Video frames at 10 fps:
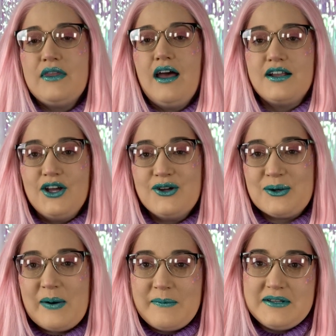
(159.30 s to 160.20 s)
I know you're
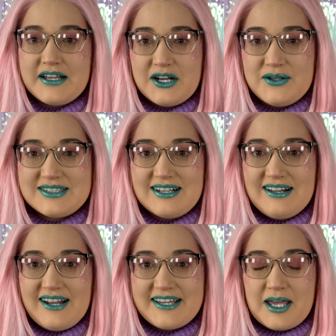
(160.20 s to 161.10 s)
probably like, oh, that's not a
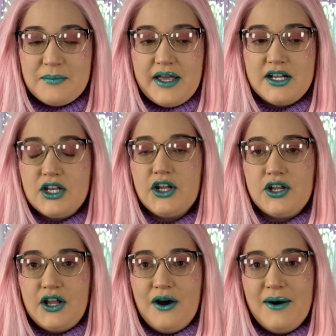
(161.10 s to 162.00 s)
lot of gameplay.
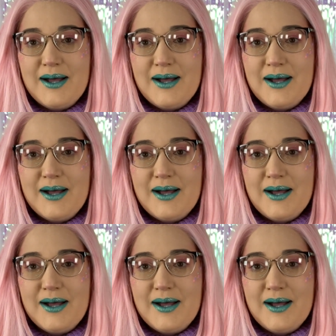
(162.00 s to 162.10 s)
No.